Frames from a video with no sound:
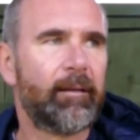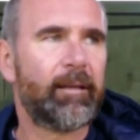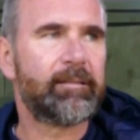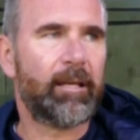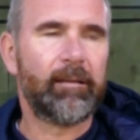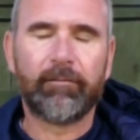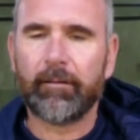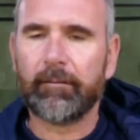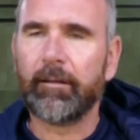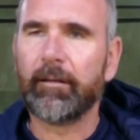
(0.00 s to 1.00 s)
Like I say,
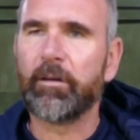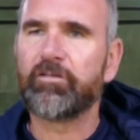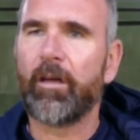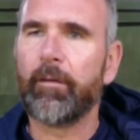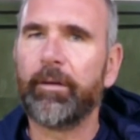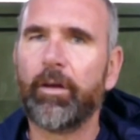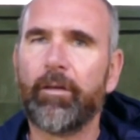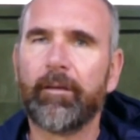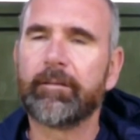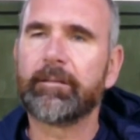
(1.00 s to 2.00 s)
he'd much rather be
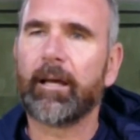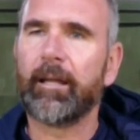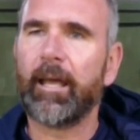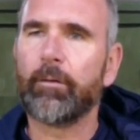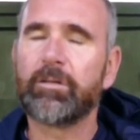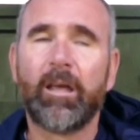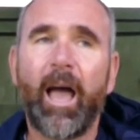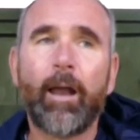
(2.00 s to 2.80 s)
here than stuck in the house.